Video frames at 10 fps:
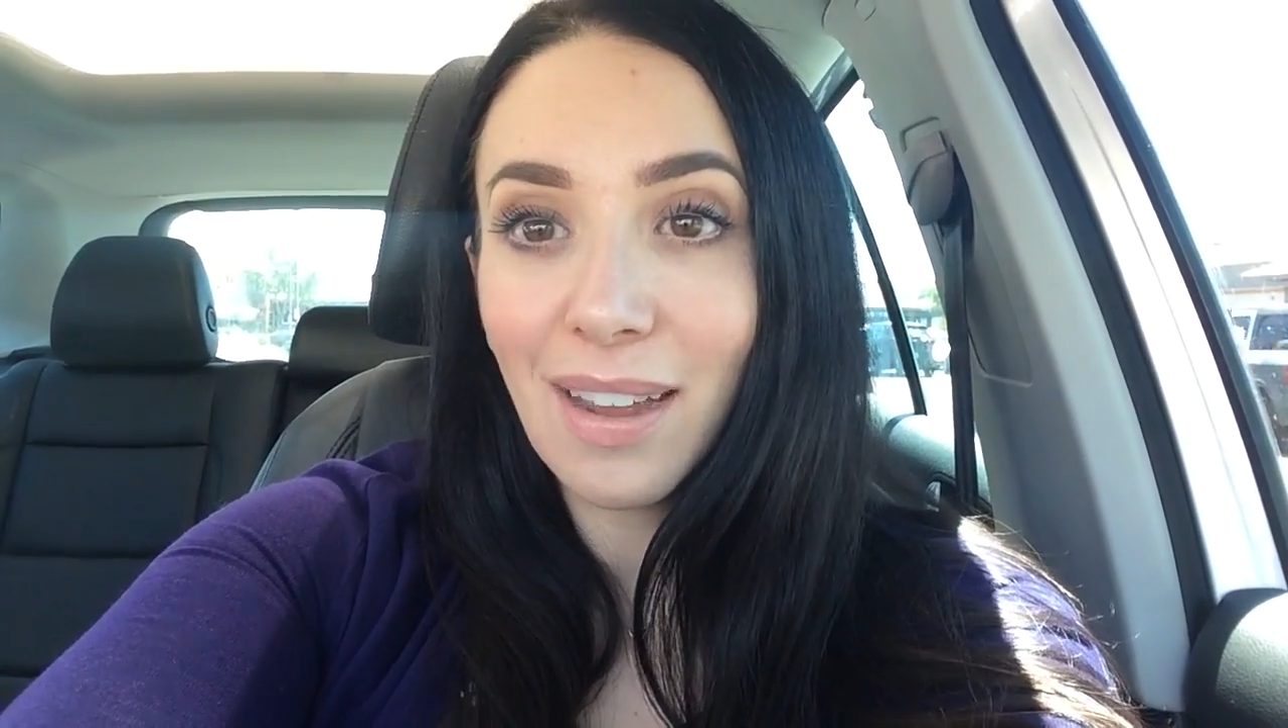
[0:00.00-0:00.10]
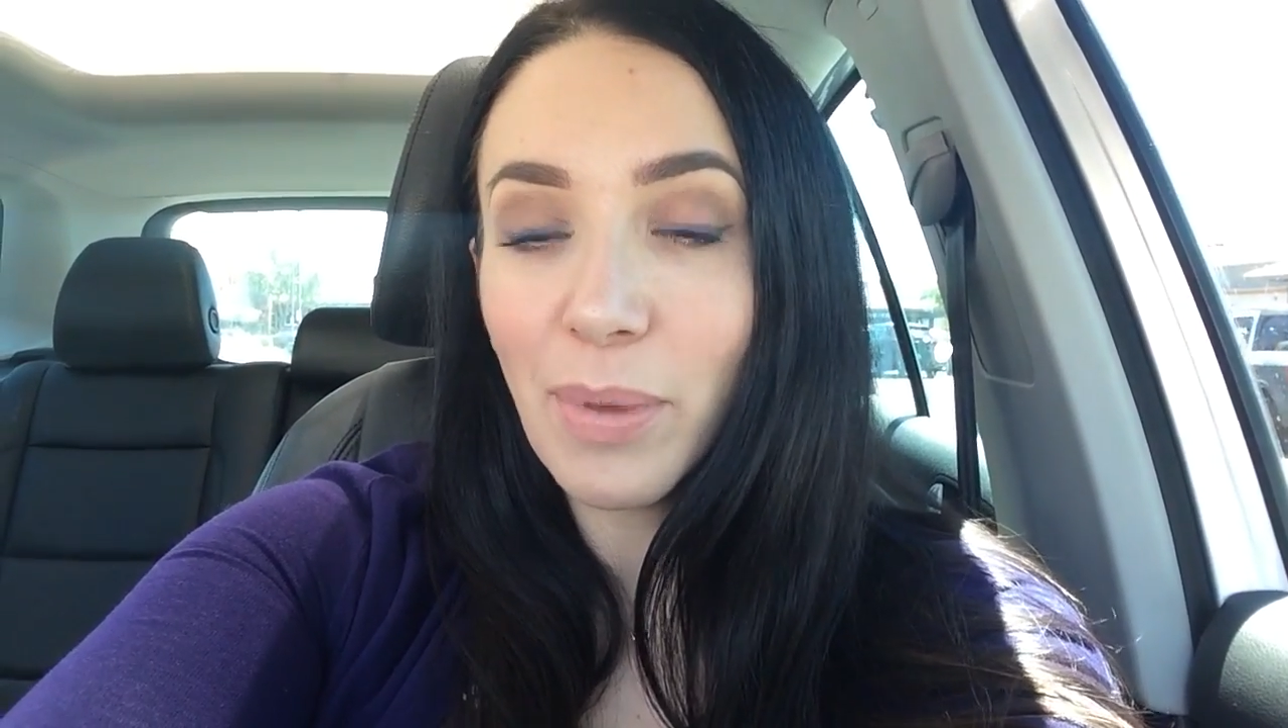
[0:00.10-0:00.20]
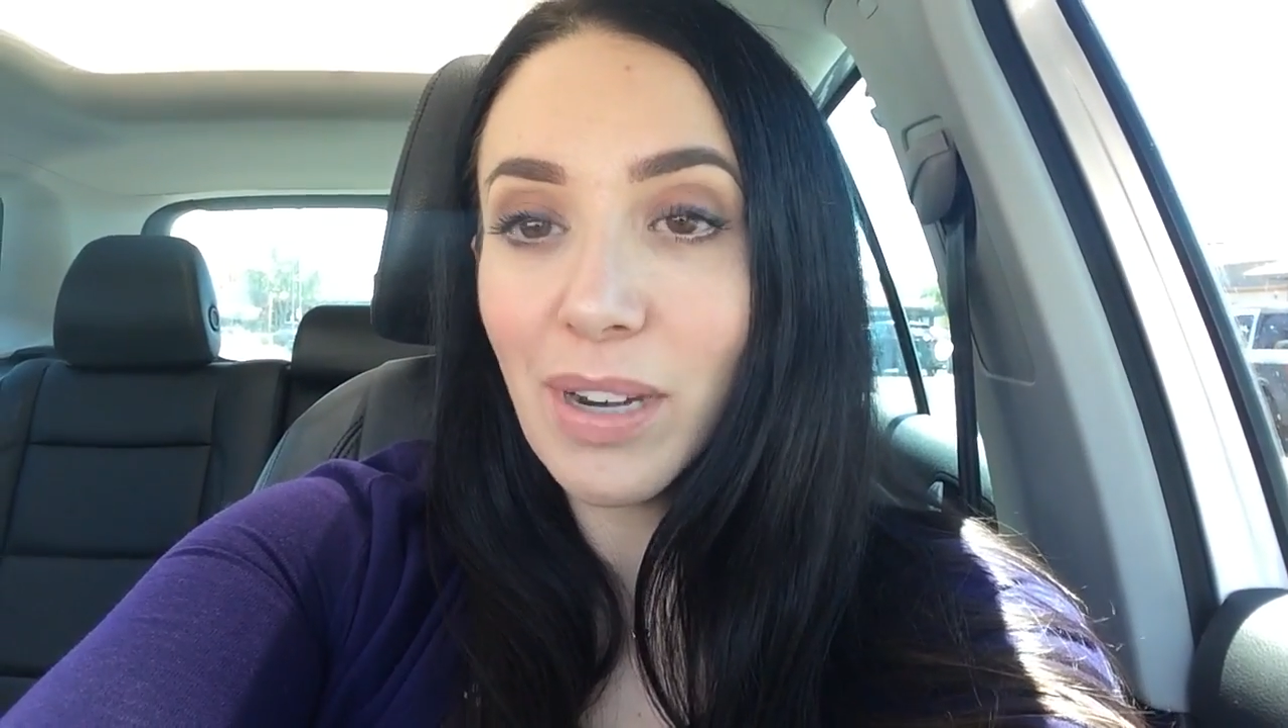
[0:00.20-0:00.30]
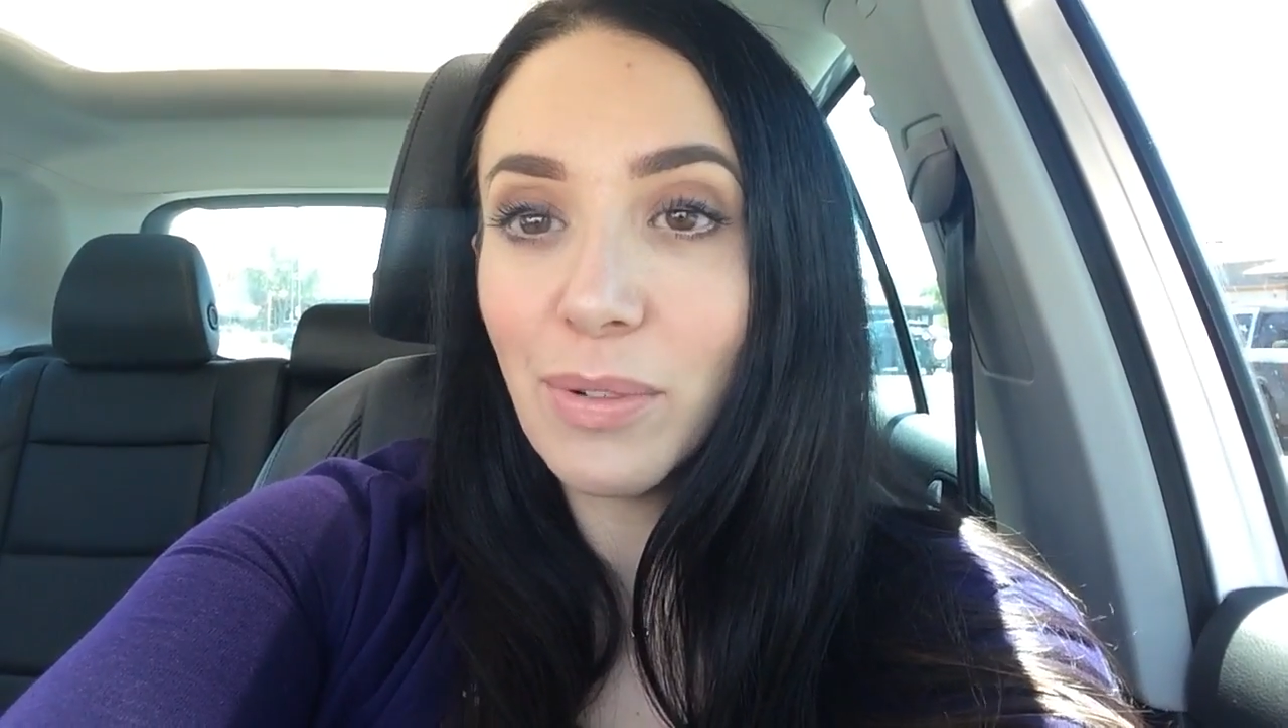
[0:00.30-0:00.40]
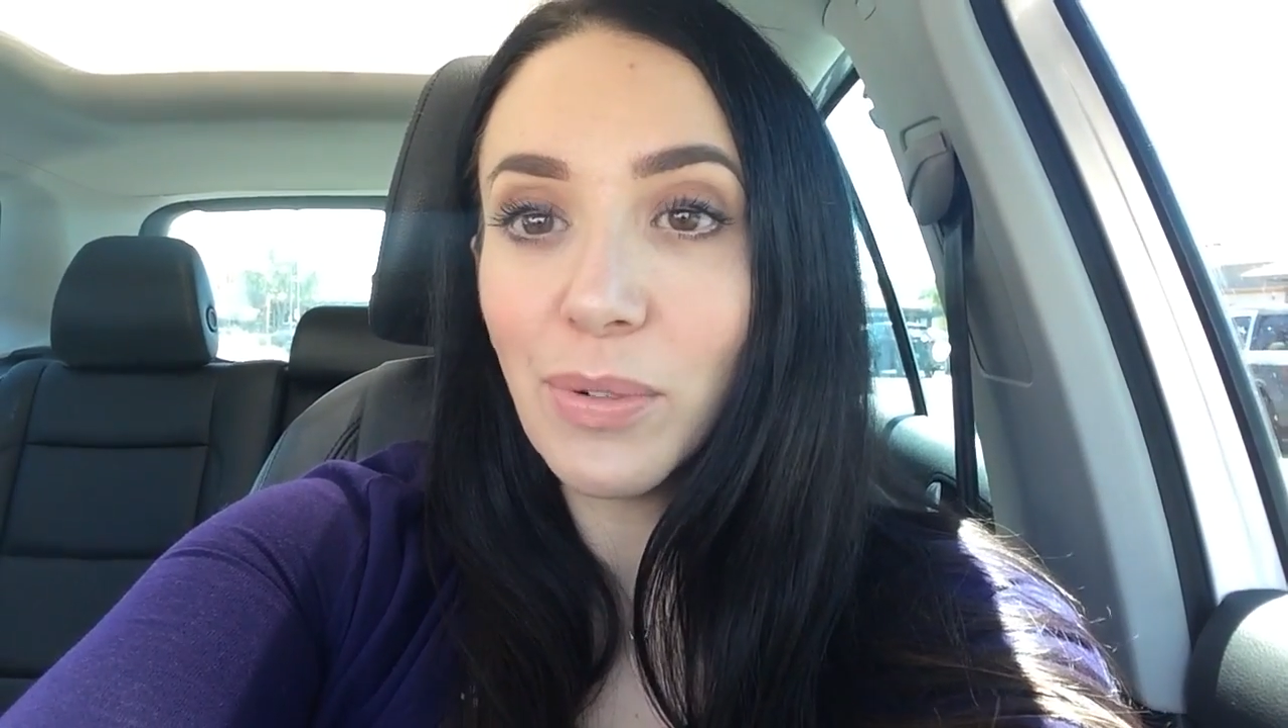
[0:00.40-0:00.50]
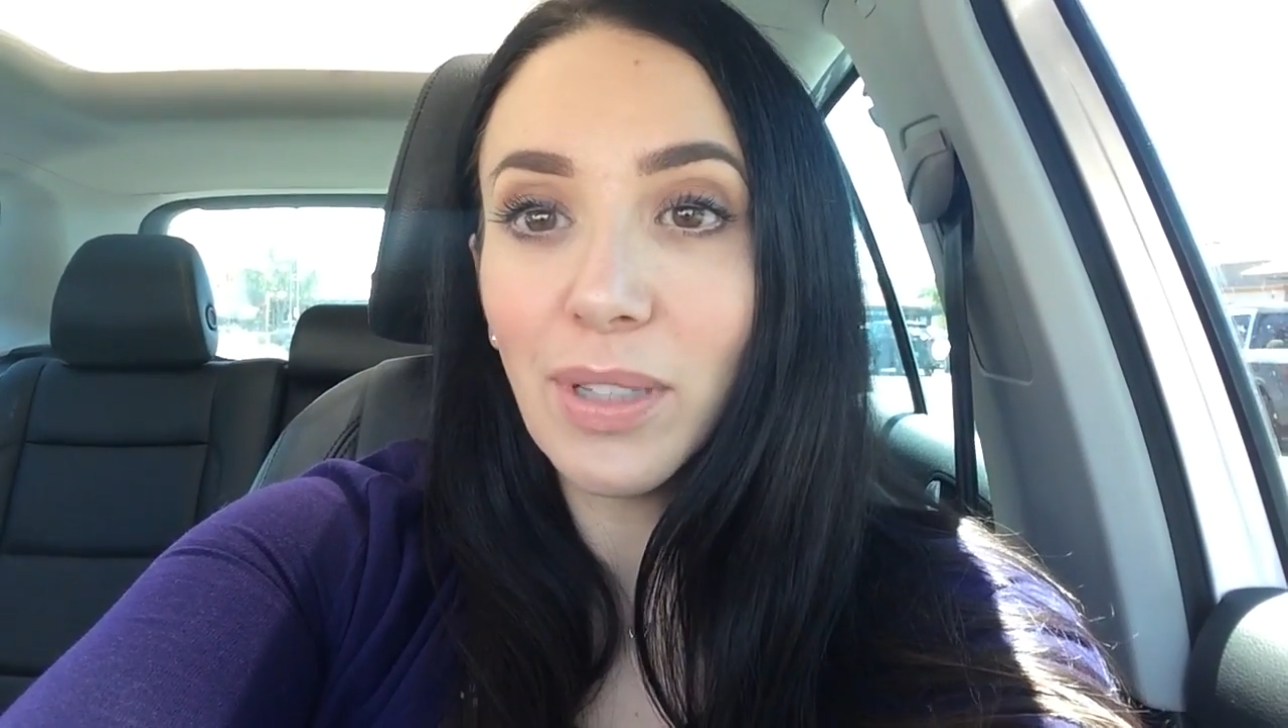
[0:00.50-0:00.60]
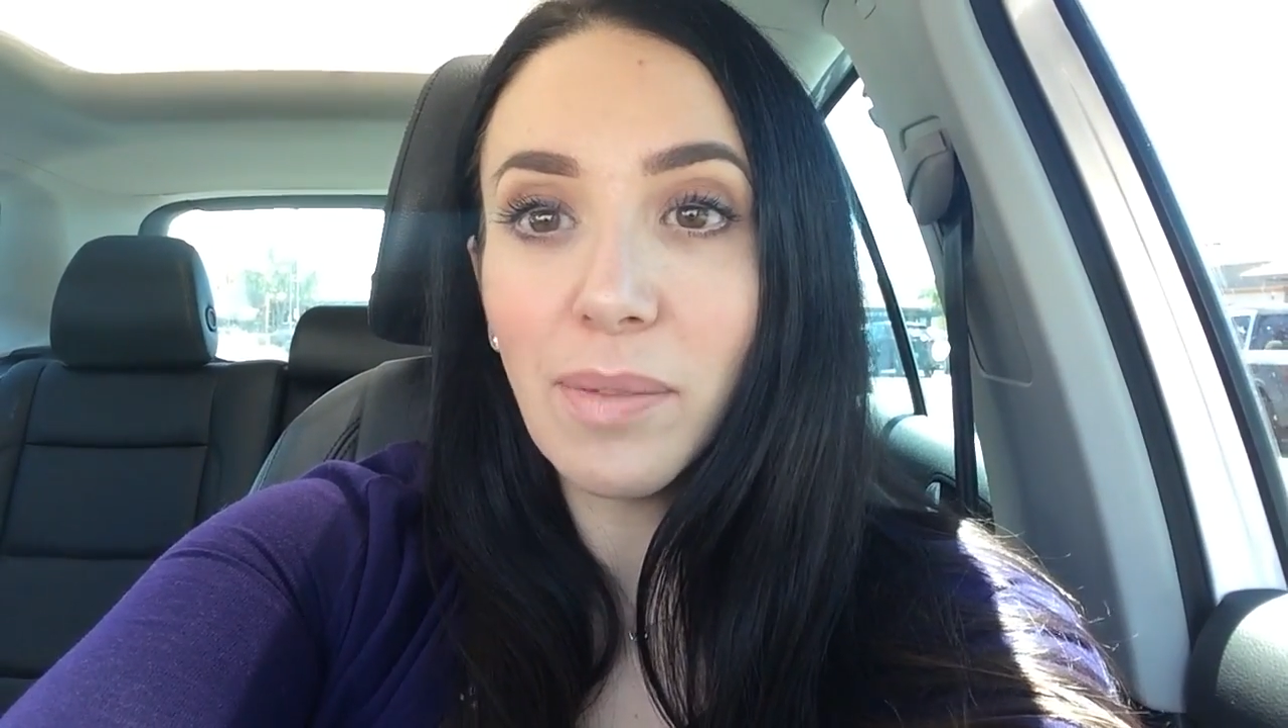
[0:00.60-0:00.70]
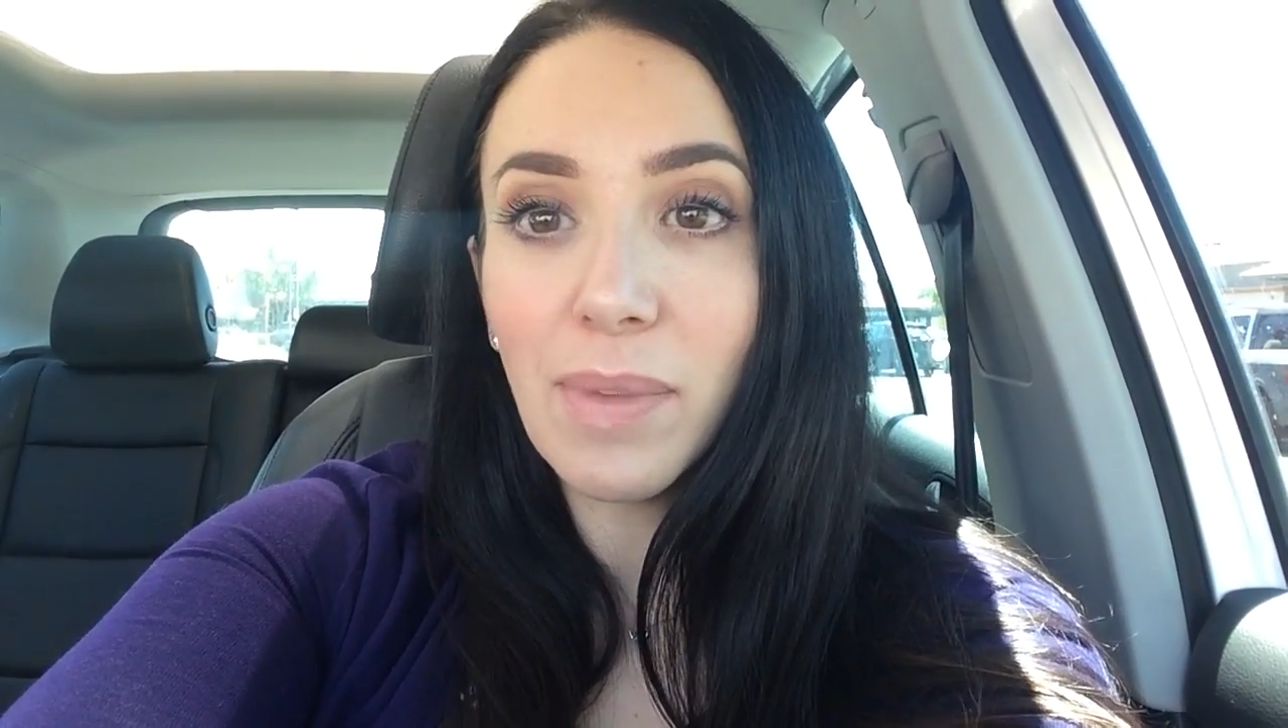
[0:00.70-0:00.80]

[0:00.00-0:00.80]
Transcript: I mean, it was really